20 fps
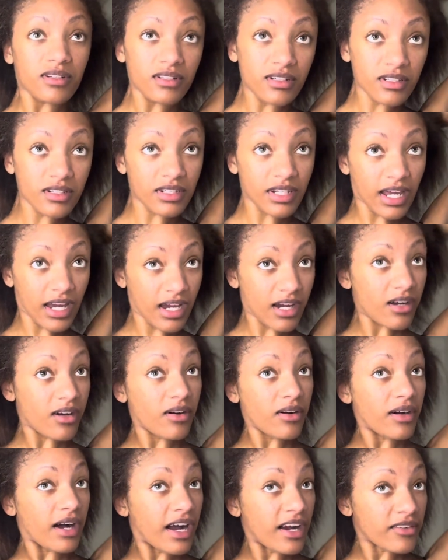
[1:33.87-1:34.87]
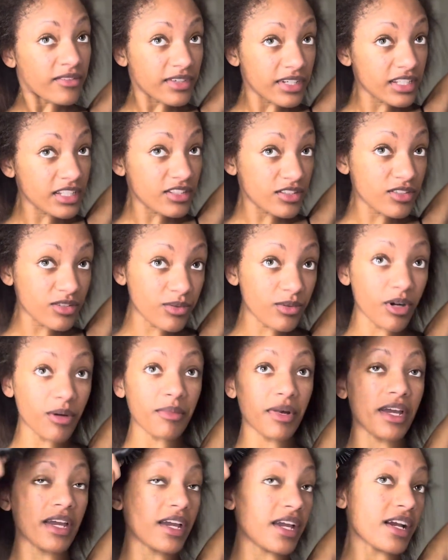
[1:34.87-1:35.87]
now I really do want
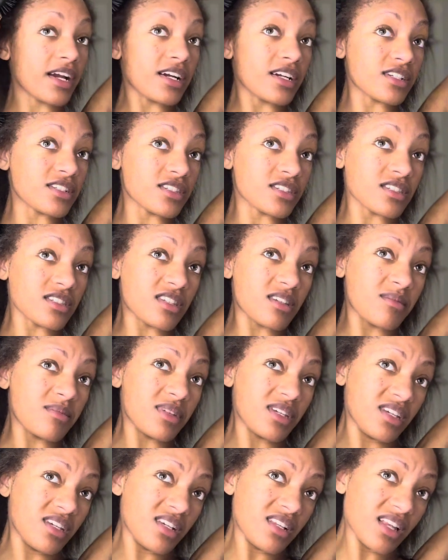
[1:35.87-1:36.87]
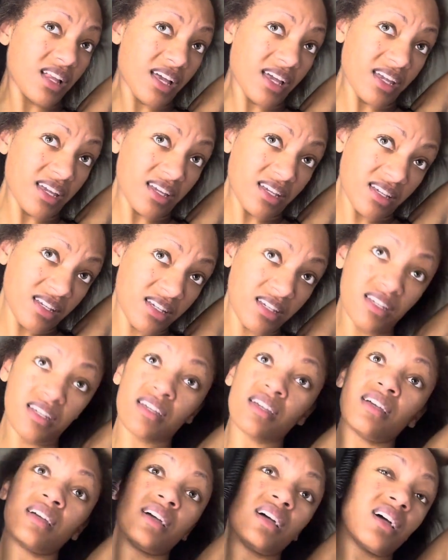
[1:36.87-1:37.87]
my hair just to be like
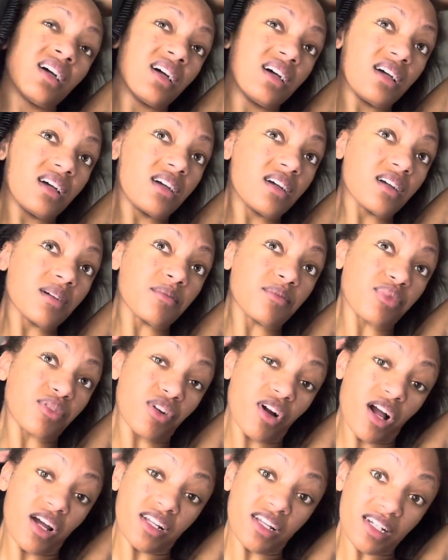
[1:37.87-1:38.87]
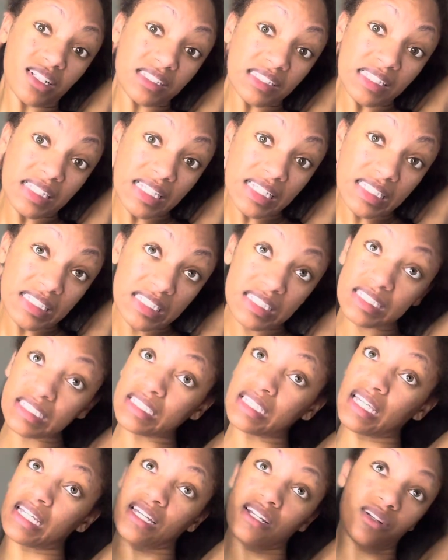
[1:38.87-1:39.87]
productless.
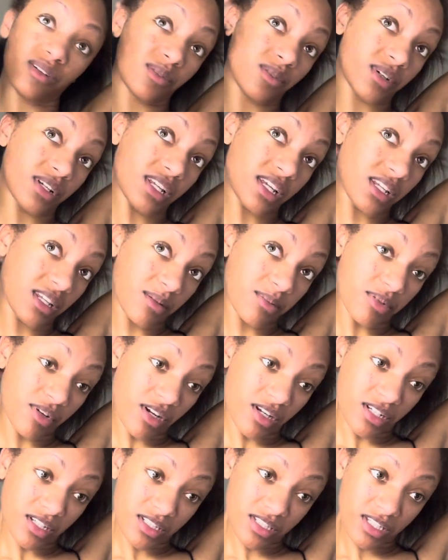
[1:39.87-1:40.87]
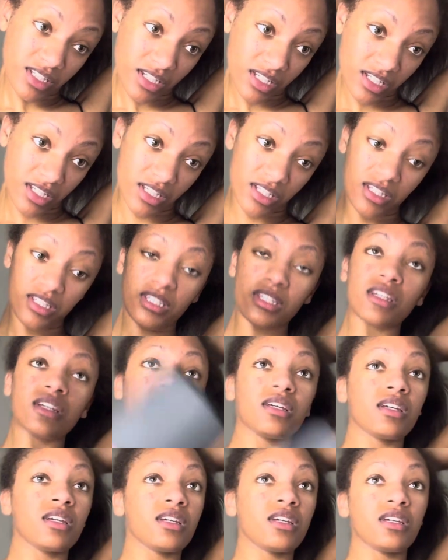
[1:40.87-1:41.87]
Like I don't want any product in it.
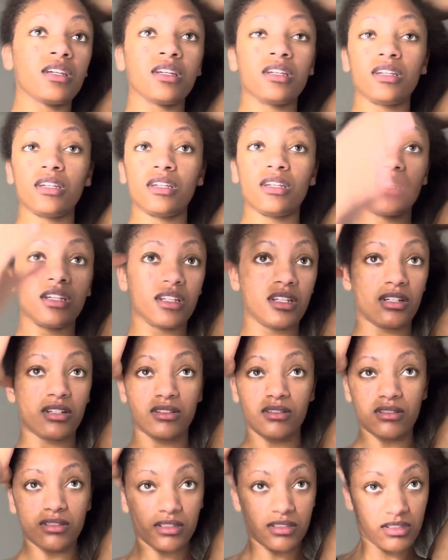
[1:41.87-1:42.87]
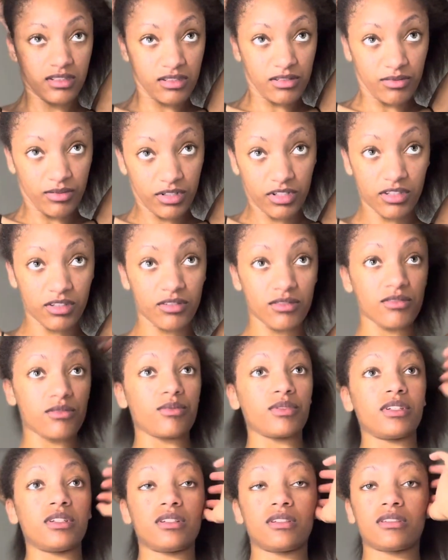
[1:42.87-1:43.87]
You know, it's just one of those
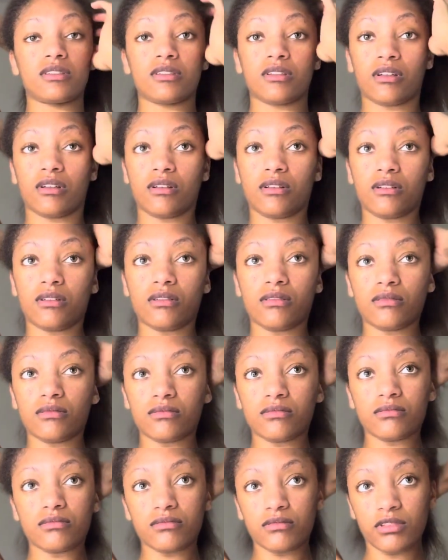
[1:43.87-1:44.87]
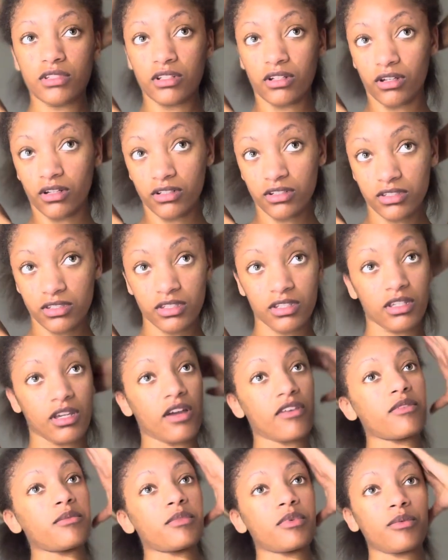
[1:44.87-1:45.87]
weeks, y'all. And honestly, I
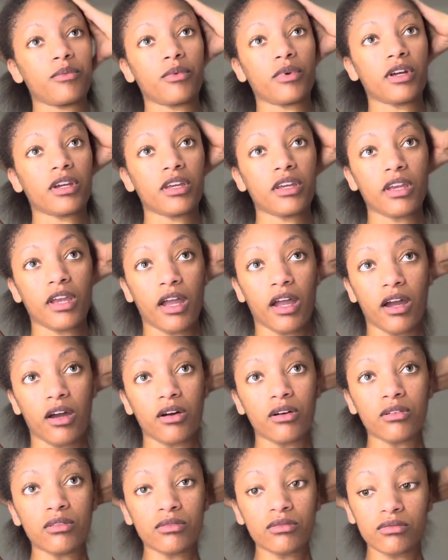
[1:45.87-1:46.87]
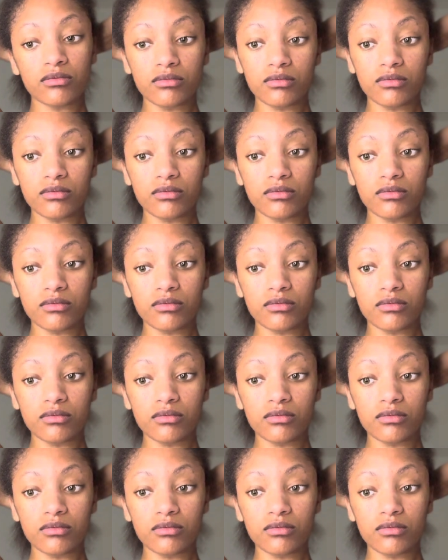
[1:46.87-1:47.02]
haven't been working out,